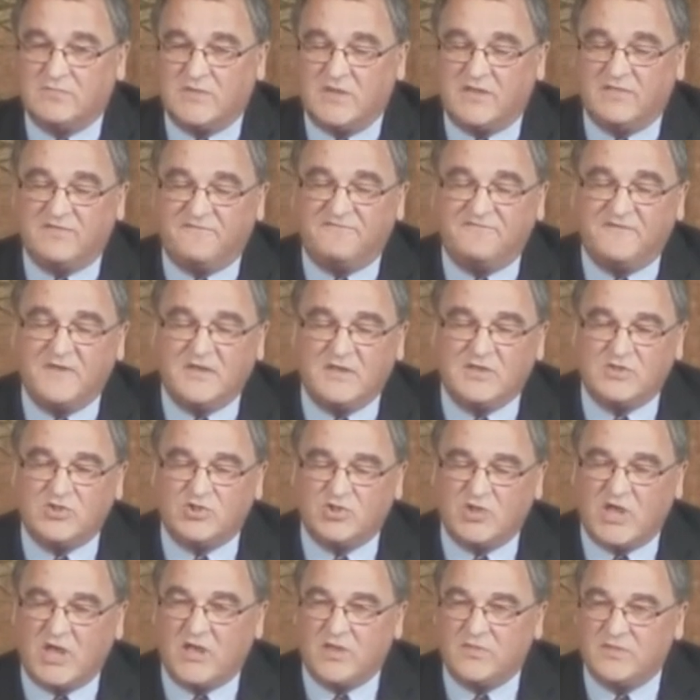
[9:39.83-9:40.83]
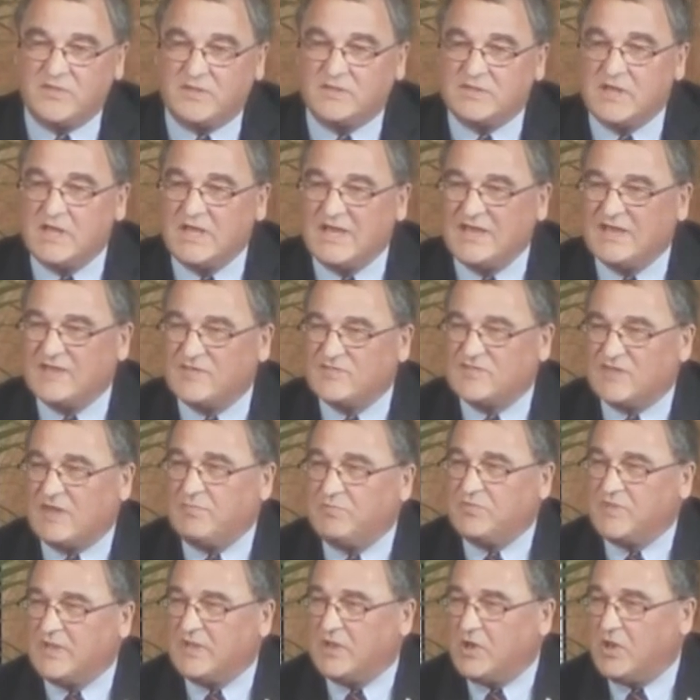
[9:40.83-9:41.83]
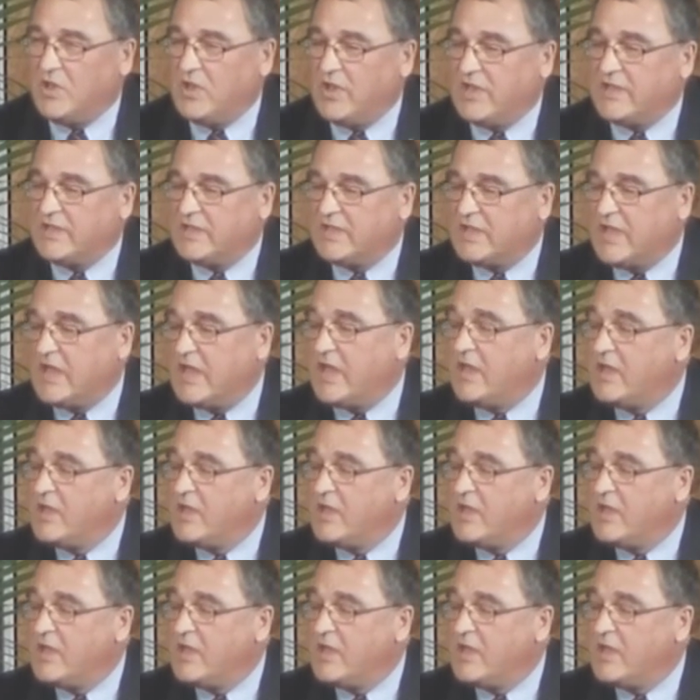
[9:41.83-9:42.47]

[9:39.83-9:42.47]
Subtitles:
Now the figures show that something like